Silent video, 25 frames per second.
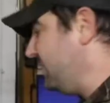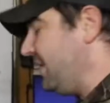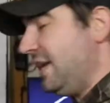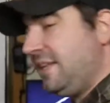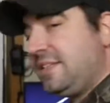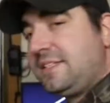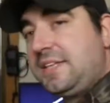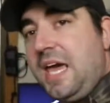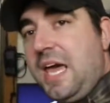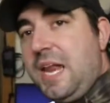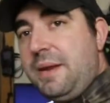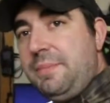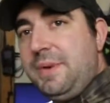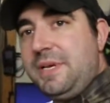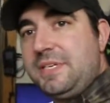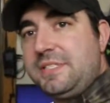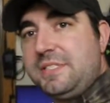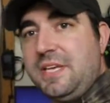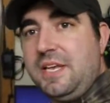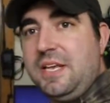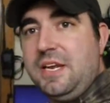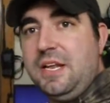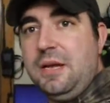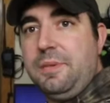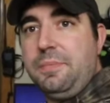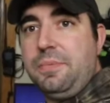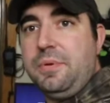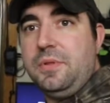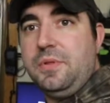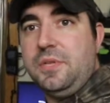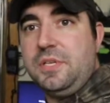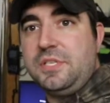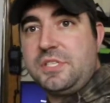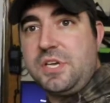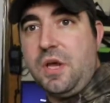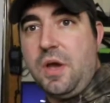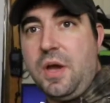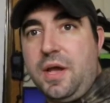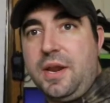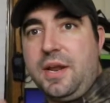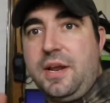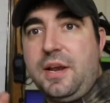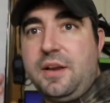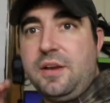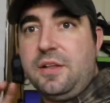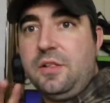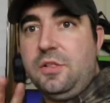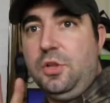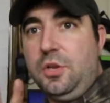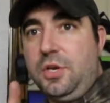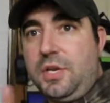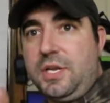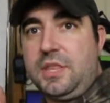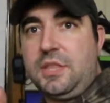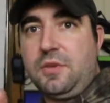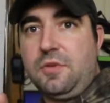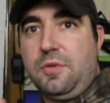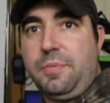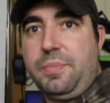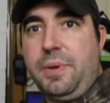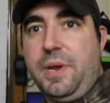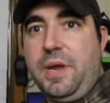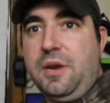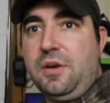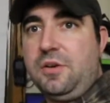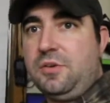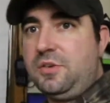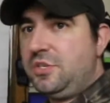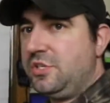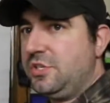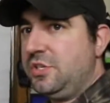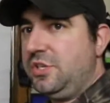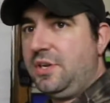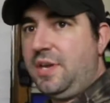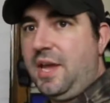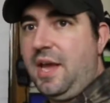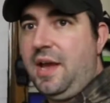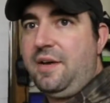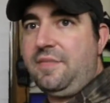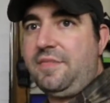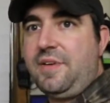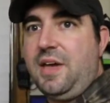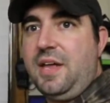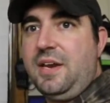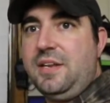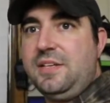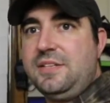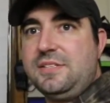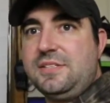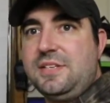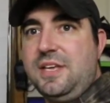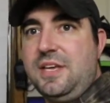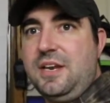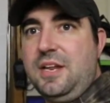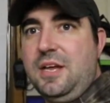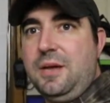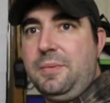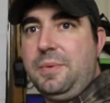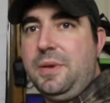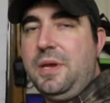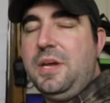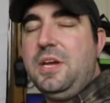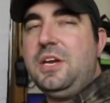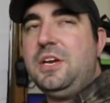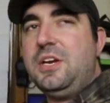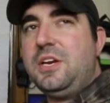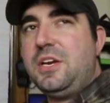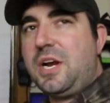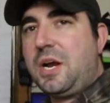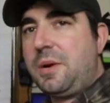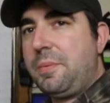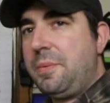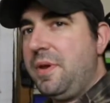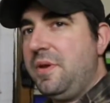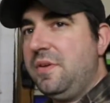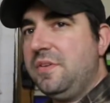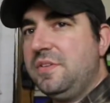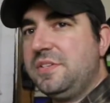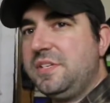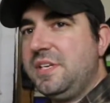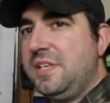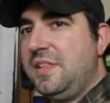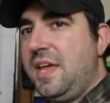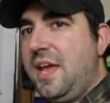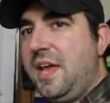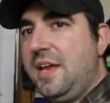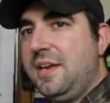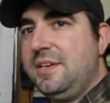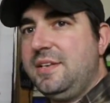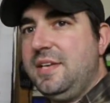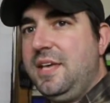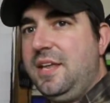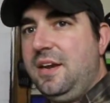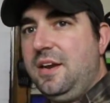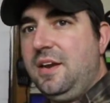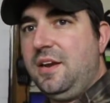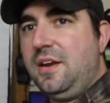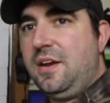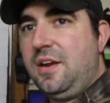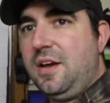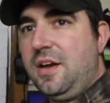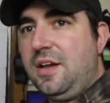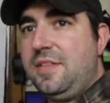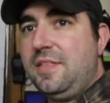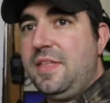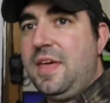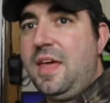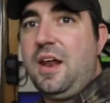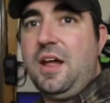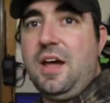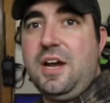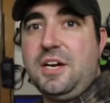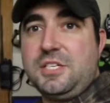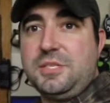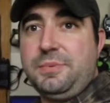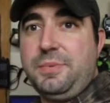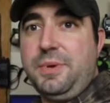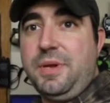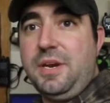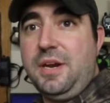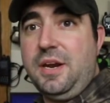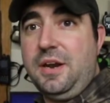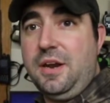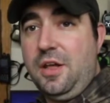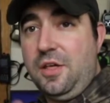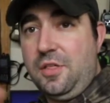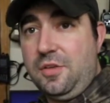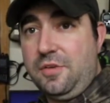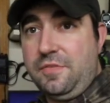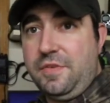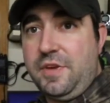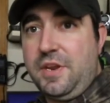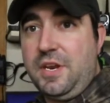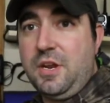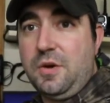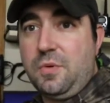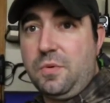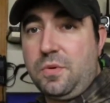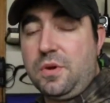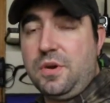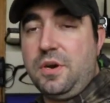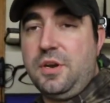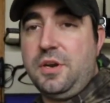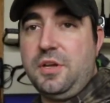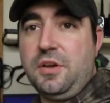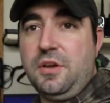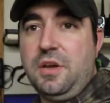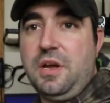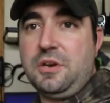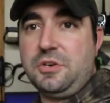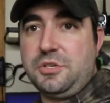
That's kind of my setup. Let's go out here and look at the repeater. Just look how I've got it set up. You're not gonna be able to see the antenna tonight. That'll actually be in another video we're gonna do.